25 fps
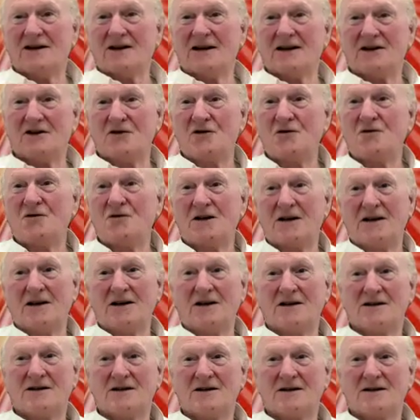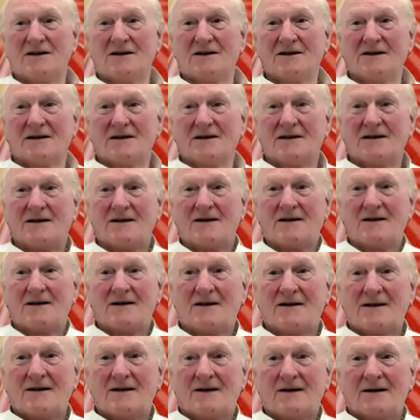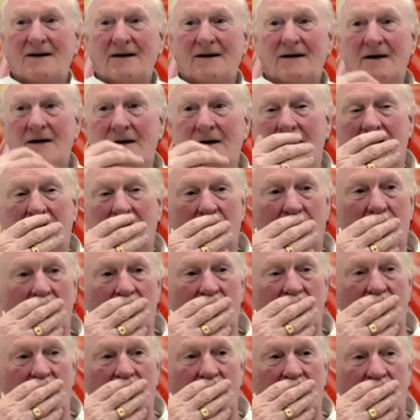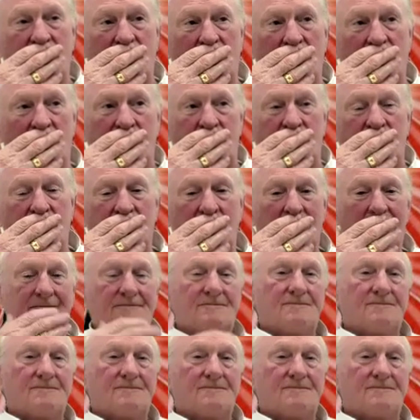that you need, see? So